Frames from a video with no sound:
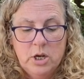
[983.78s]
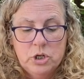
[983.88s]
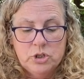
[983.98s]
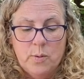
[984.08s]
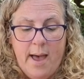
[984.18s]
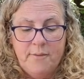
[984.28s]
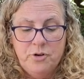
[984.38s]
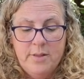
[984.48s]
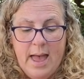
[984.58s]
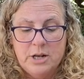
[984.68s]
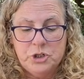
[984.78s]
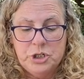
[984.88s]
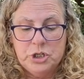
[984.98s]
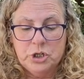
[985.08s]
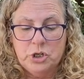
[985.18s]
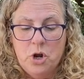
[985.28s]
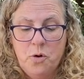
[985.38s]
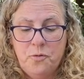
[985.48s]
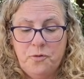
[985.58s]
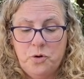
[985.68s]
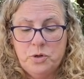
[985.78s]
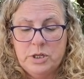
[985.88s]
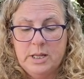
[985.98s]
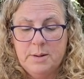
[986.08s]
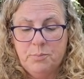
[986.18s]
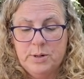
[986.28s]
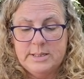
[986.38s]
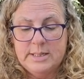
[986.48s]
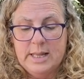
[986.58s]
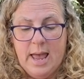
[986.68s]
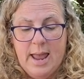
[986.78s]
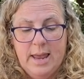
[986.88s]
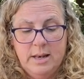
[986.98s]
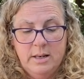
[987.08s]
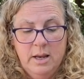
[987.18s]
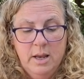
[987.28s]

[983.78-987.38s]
So after that she took no food to the imprisoned lion,